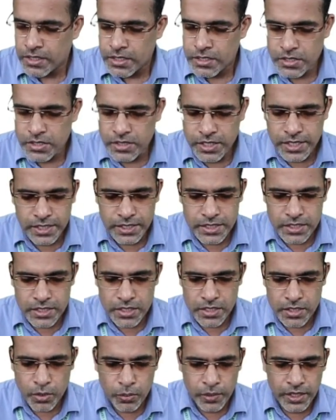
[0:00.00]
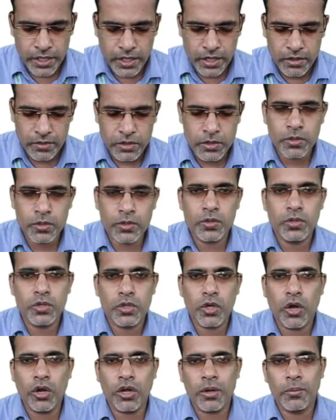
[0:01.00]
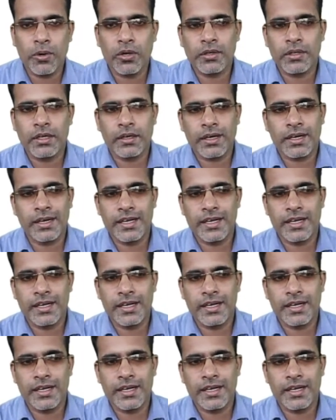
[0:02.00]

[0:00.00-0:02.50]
So next we have to talk about the